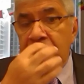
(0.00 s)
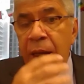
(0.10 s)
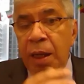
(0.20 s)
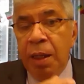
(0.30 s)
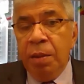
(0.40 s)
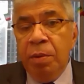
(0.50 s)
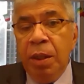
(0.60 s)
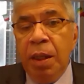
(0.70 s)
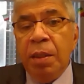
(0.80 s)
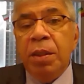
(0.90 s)
and
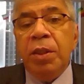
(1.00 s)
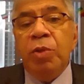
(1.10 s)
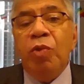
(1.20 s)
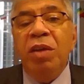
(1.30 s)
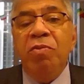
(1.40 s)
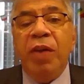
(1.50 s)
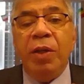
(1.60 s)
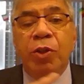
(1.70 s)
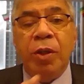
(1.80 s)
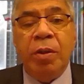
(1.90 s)
the
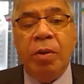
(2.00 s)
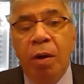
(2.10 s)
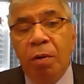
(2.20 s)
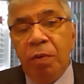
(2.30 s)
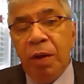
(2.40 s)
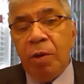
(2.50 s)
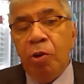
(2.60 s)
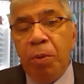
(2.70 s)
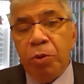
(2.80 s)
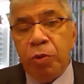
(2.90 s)
reinvention of
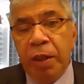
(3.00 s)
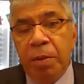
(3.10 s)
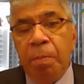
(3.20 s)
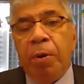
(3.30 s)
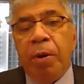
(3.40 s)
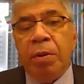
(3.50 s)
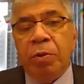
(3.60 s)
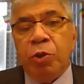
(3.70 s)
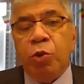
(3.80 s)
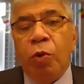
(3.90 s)
global trade
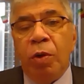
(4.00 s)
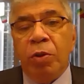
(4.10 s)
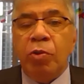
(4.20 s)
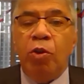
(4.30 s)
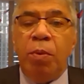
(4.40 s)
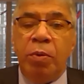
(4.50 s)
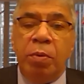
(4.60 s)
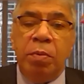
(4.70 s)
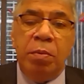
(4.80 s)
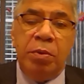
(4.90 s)
importance towards
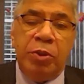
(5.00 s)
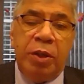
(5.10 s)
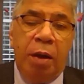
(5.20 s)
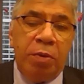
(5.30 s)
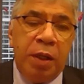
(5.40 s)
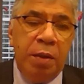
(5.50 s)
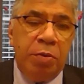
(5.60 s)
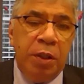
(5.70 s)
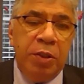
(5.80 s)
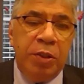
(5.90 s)
global South
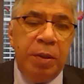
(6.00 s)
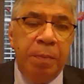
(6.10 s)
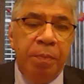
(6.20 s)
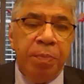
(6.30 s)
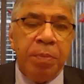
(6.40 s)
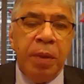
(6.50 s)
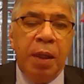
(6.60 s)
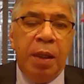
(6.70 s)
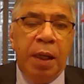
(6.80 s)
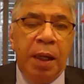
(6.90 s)
countries
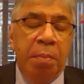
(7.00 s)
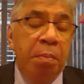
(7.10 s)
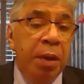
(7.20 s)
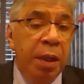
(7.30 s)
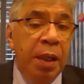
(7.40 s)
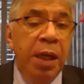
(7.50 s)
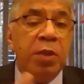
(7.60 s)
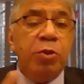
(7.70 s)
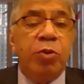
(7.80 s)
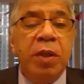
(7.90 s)

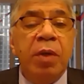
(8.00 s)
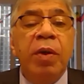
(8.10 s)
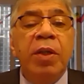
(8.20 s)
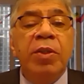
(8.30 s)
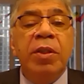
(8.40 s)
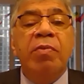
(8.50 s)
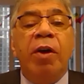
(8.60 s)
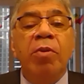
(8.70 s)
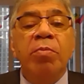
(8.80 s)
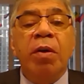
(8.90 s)
leads to the increase in the
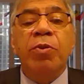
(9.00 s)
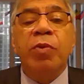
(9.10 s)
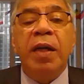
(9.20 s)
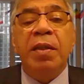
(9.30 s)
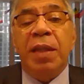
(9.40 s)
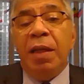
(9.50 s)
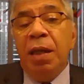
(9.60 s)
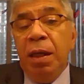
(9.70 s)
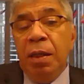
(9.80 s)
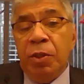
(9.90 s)
volume of trade
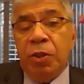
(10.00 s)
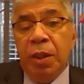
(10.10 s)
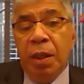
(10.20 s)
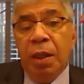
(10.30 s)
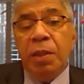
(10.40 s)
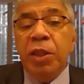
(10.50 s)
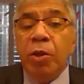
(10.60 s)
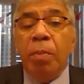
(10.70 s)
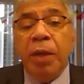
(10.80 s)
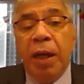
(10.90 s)
that is
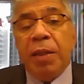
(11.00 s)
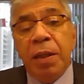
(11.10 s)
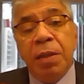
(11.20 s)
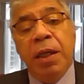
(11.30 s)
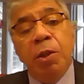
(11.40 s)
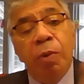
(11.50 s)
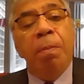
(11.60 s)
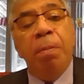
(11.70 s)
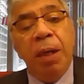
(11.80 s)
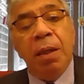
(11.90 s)
denominated in
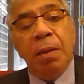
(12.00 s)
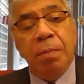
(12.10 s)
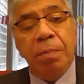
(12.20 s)
renminbi.